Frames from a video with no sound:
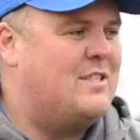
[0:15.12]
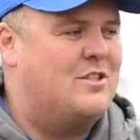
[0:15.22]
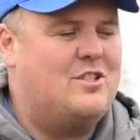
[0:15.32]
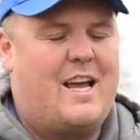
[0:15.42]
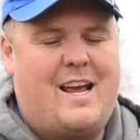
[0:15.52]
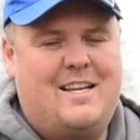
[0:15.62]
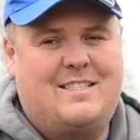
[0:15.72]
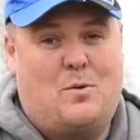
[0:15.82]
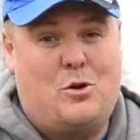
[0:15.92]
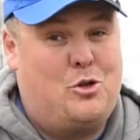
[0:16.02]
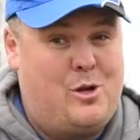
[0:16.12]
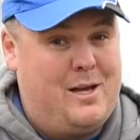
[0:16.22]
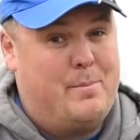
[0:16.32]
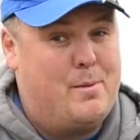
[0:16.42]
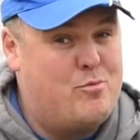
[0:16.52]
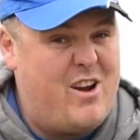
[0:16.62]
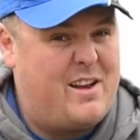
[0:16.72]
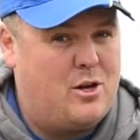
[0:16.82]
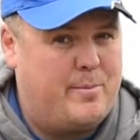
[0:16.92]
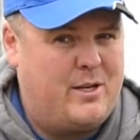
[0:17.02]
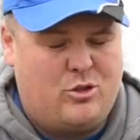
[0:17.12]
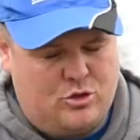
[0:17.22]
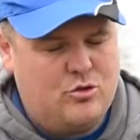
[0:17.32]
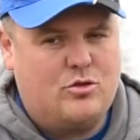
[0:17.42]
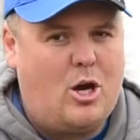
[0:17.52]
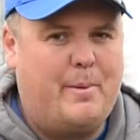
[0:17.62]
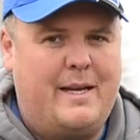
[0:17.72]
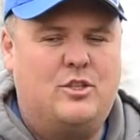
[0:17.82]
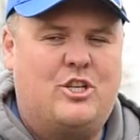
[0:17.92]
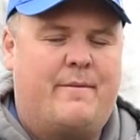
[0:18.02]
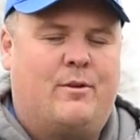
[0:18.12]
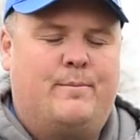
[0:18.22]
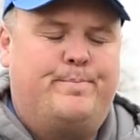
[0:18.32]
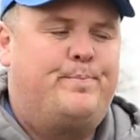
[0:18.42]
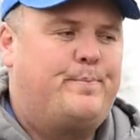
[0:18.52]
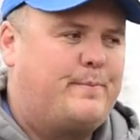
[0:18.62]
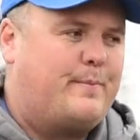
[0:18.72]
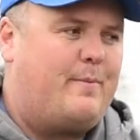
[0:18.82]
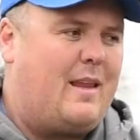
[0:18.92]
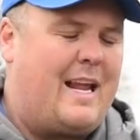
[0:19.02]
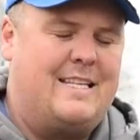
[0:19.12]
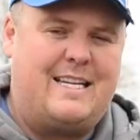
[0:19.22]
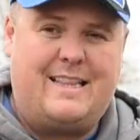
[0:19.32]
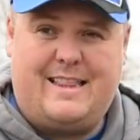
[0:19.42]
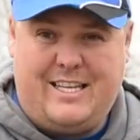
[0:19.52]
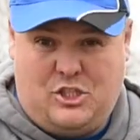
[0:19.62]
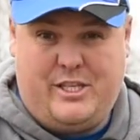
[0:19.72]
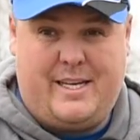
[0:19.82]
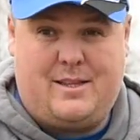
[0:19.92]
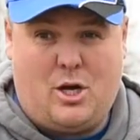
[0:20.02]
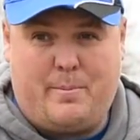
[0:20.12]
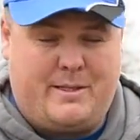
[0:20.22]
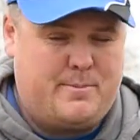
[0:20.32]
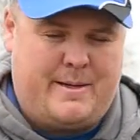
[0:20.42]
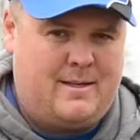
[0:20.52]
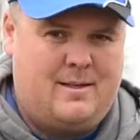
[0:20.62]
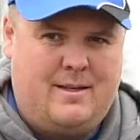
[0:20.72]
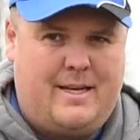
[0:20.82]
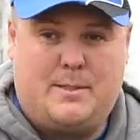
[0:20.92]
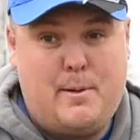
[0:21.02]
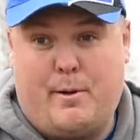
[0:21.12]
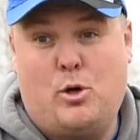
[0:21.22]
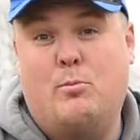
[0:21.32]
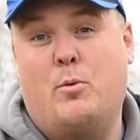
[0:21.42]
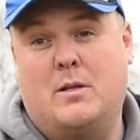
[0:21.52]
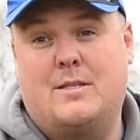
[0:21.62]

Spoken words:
on today is I want to do a little bit of bread dobbing, or just dobbing in general. I'd say this year dobbing's been my number one